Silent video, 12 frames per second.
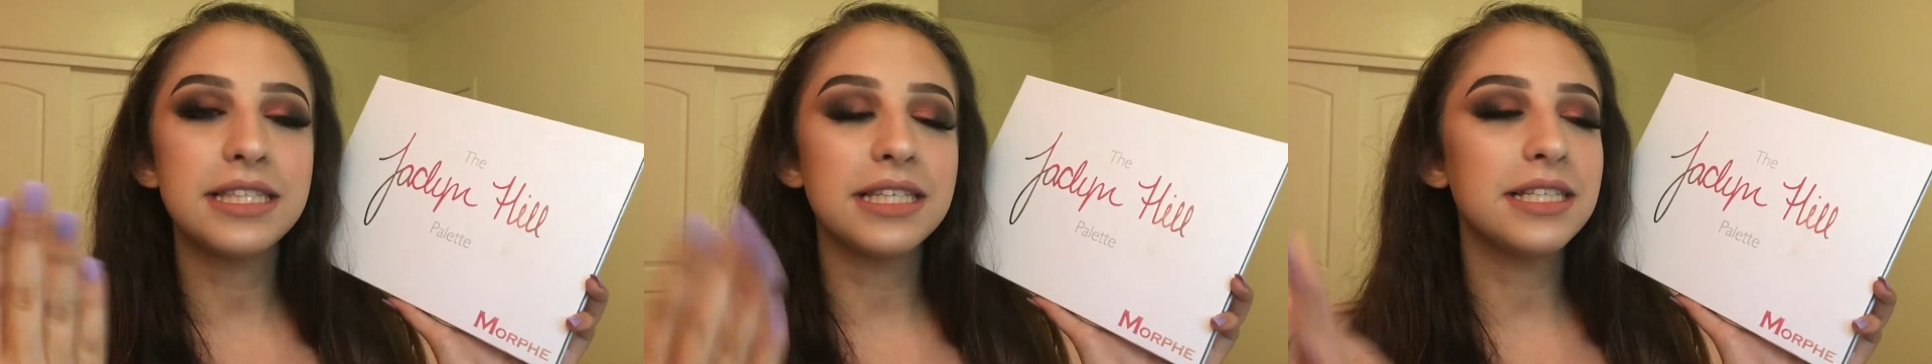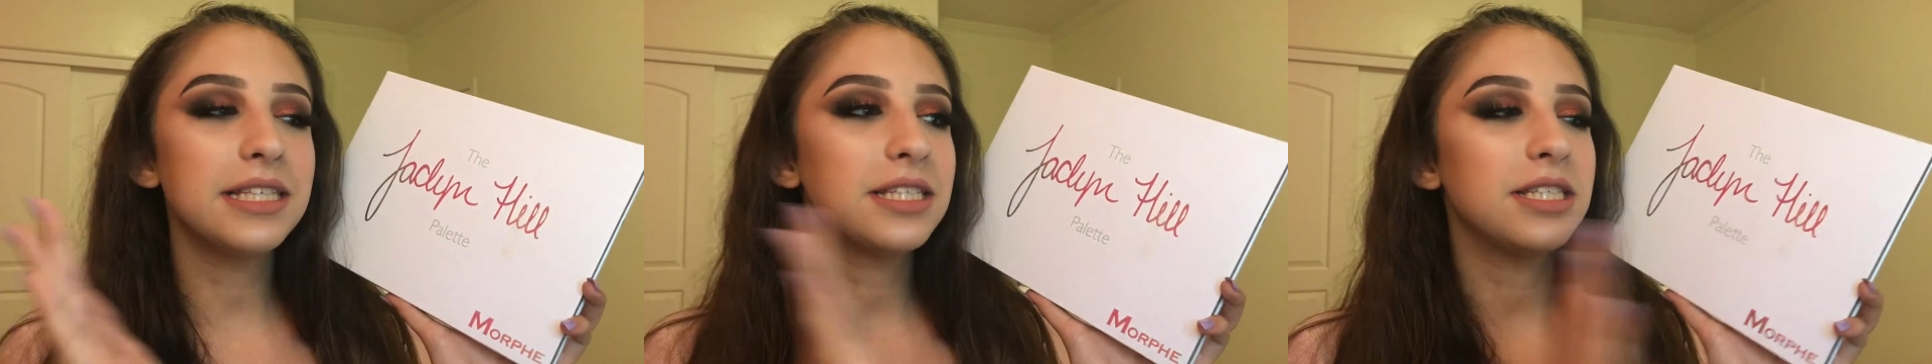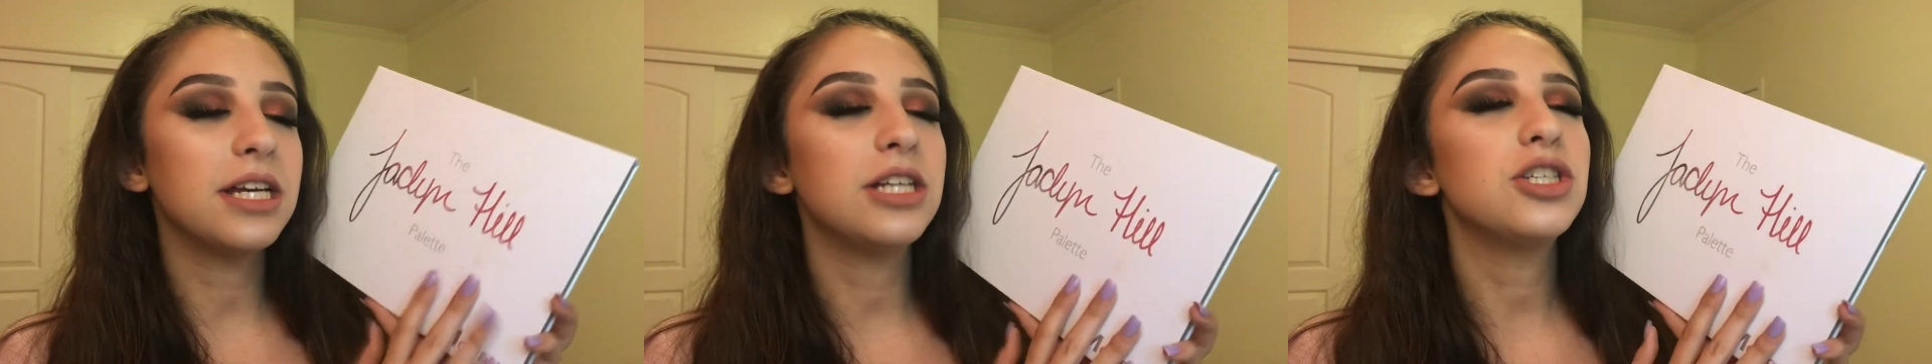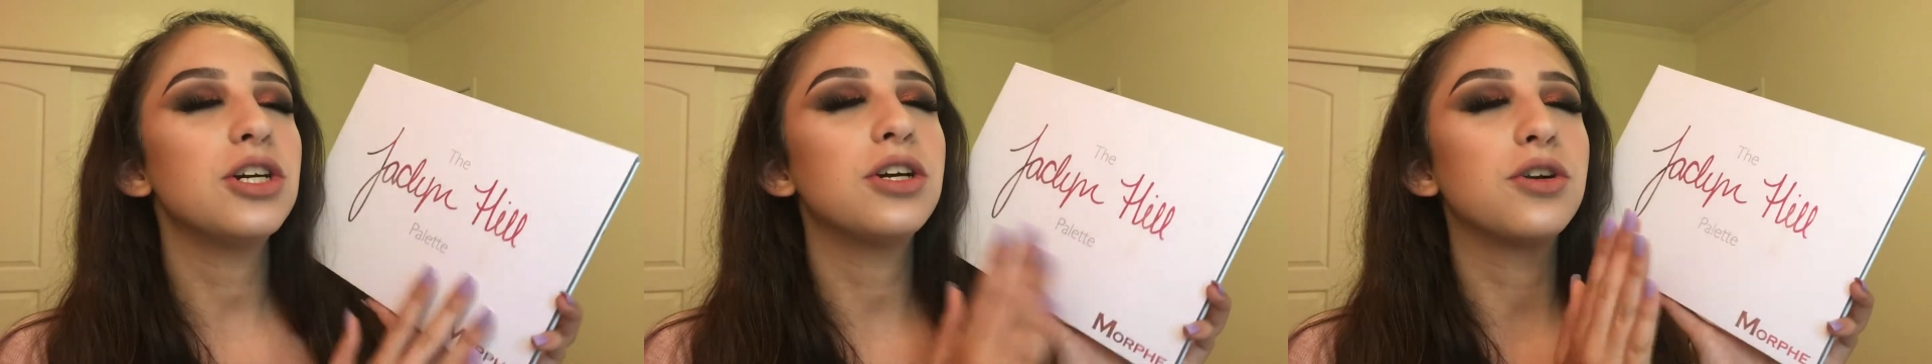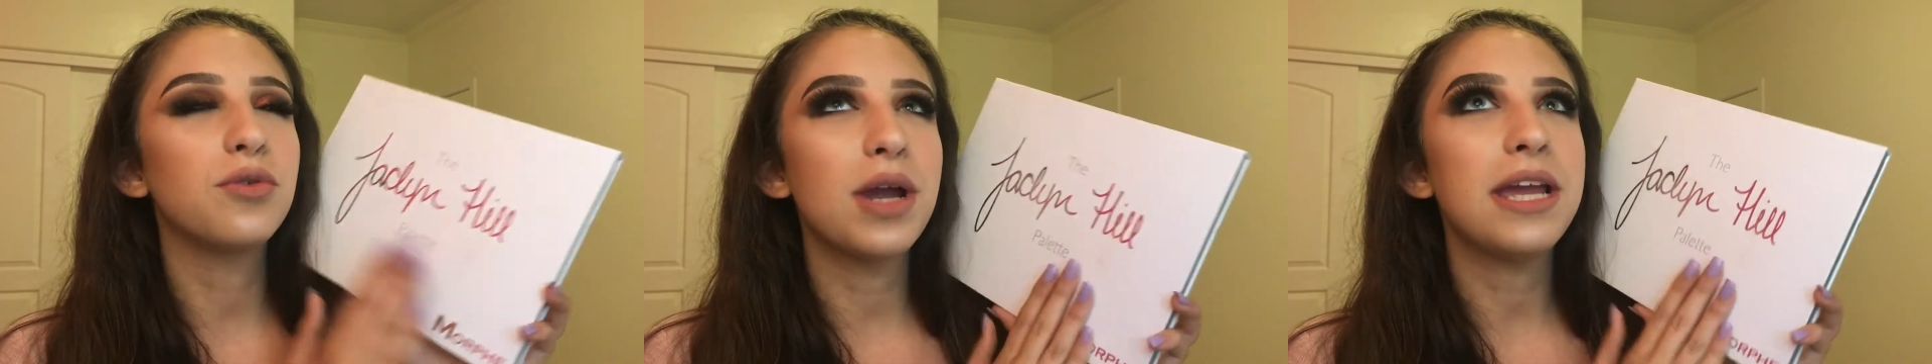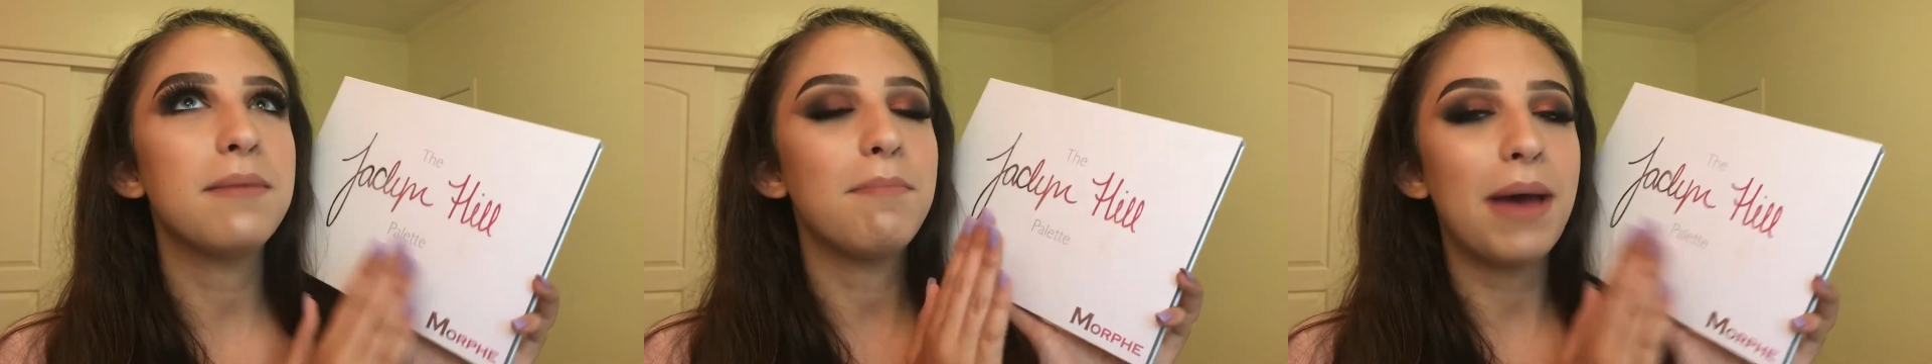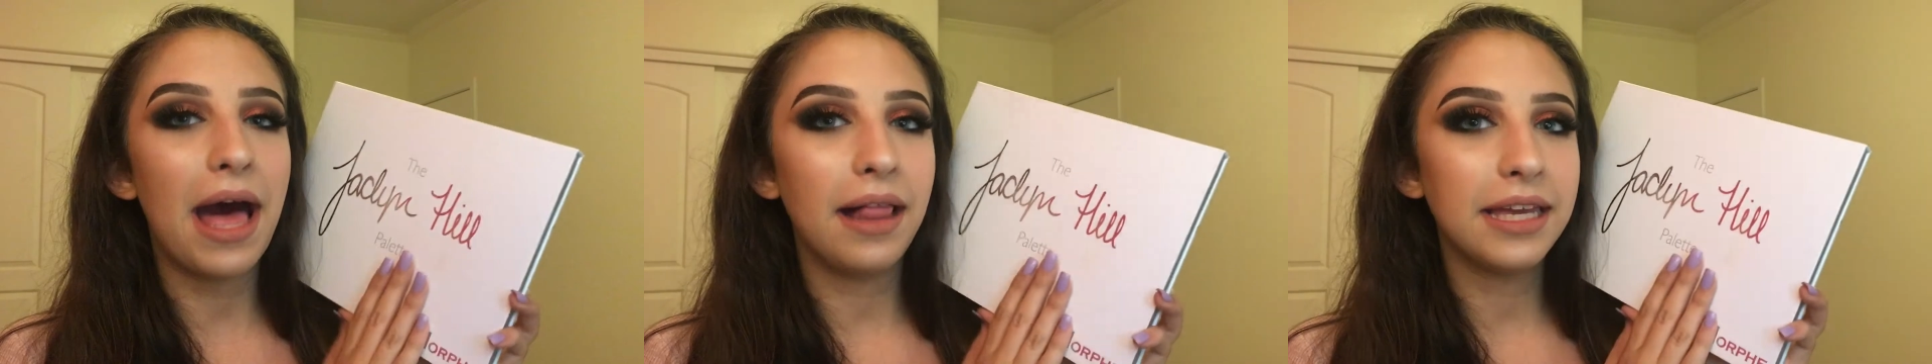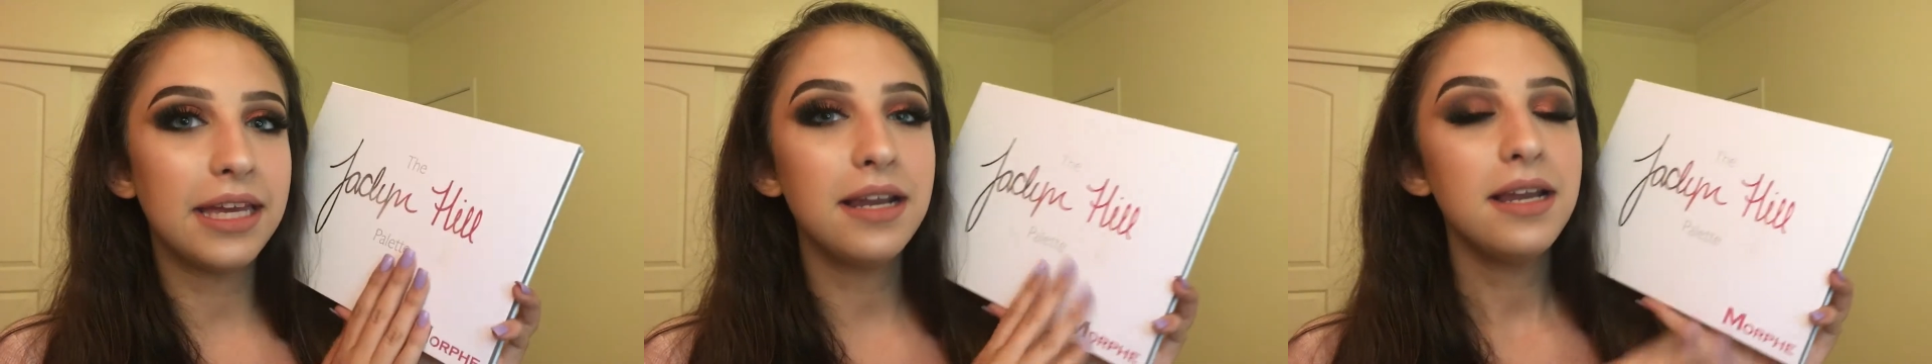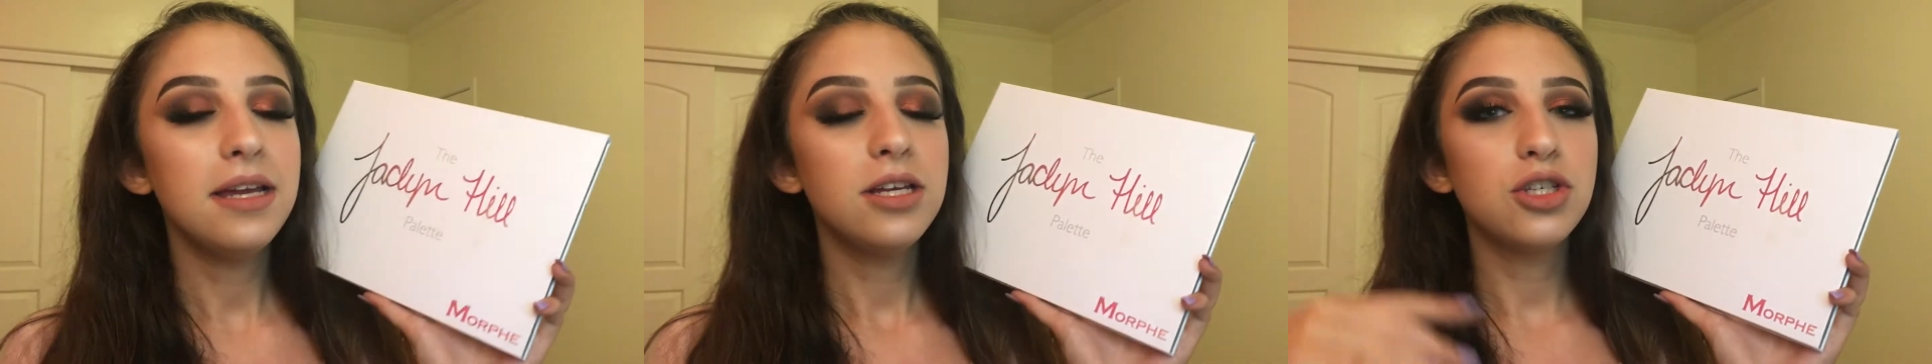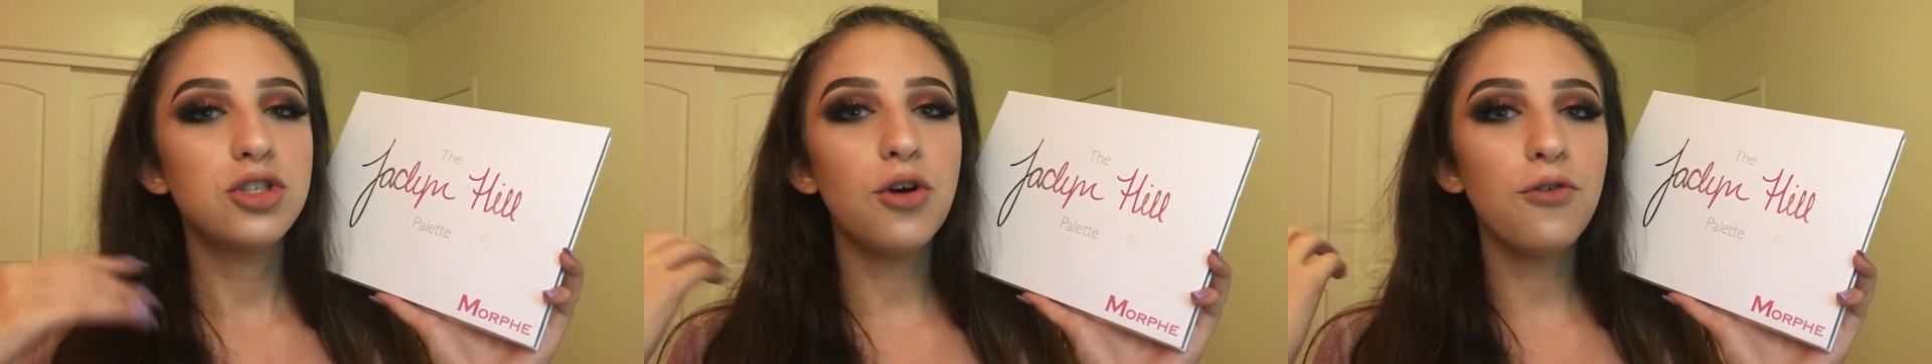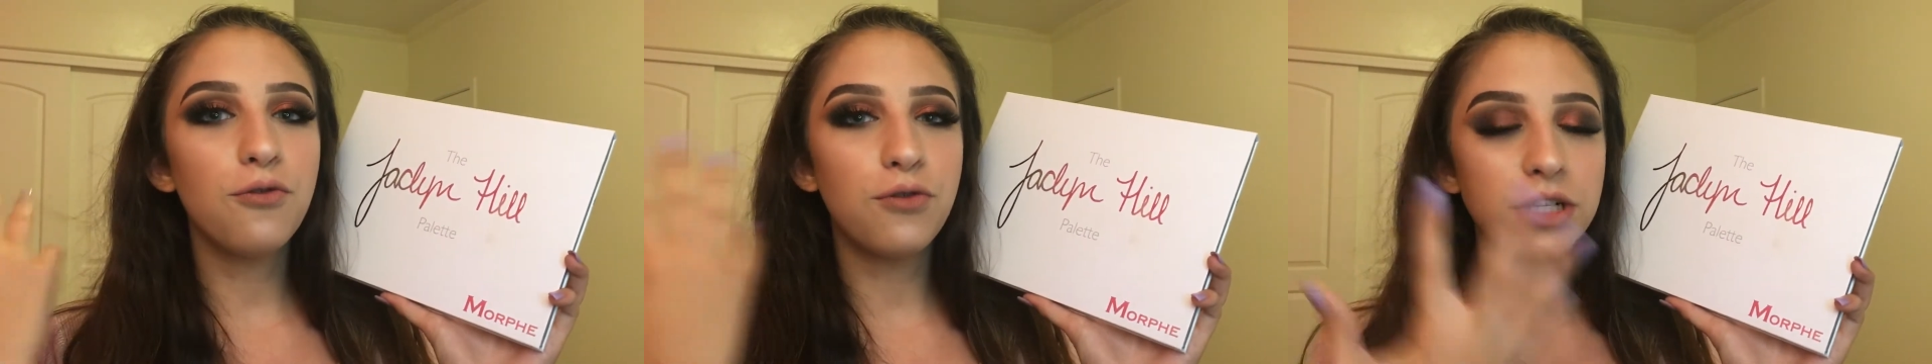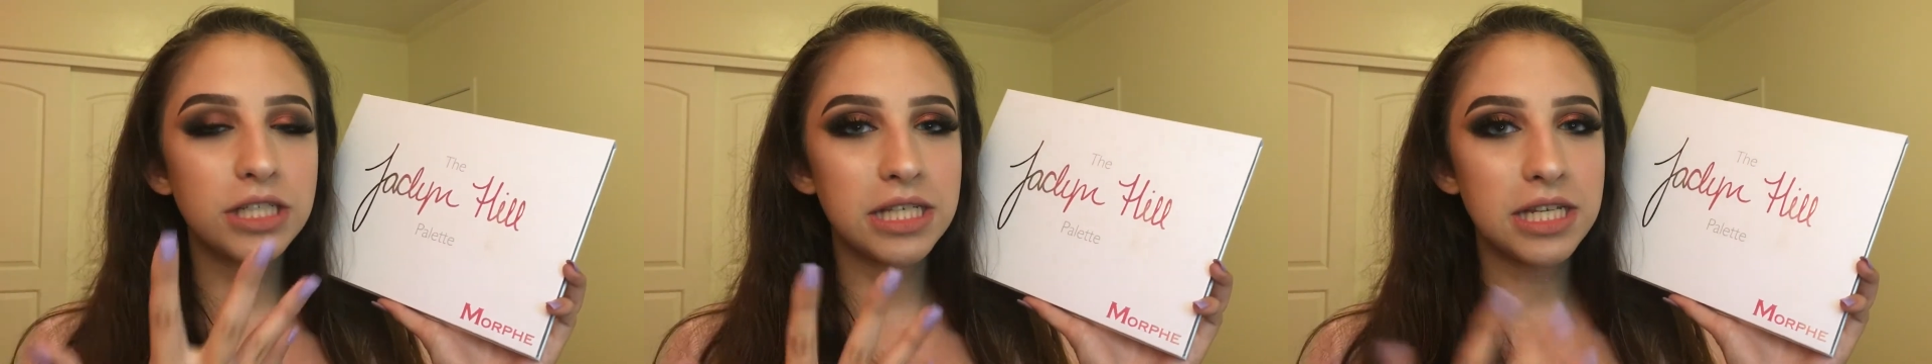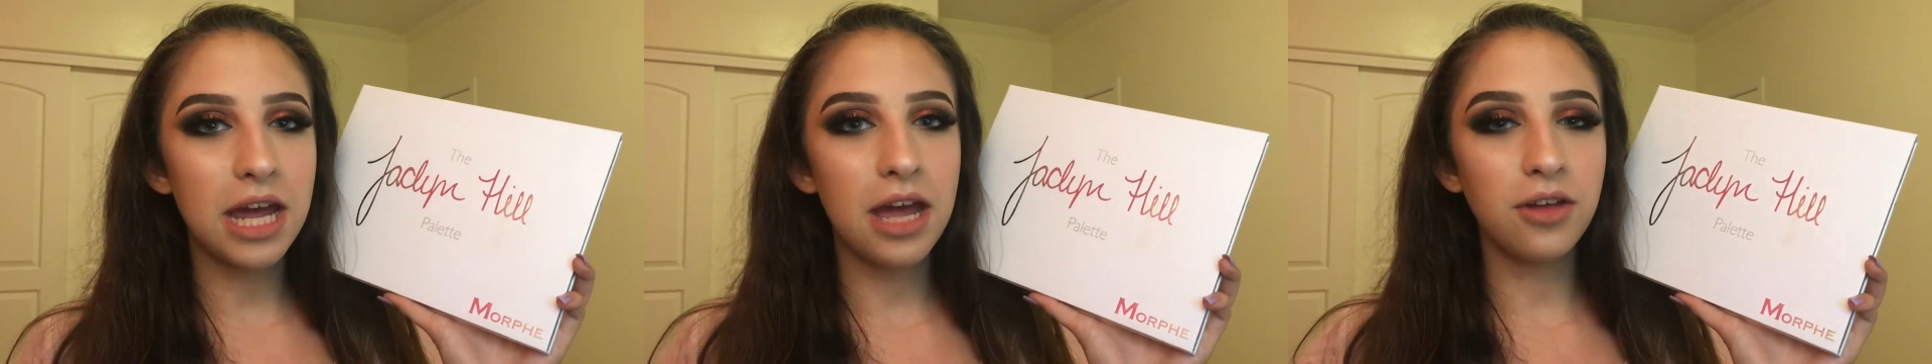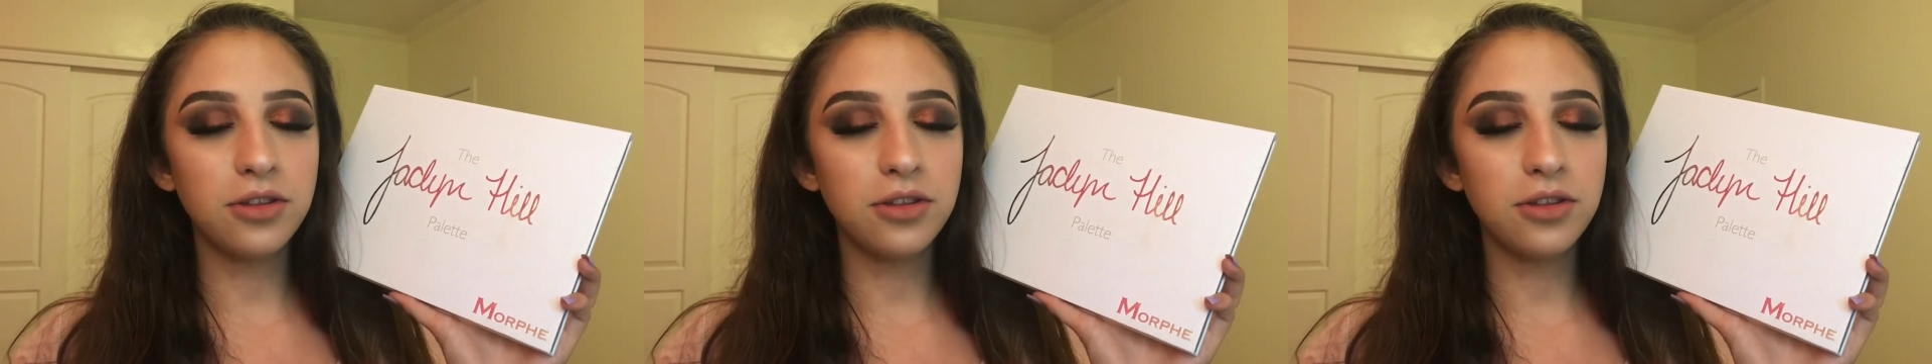This is such a great palette, so versatile.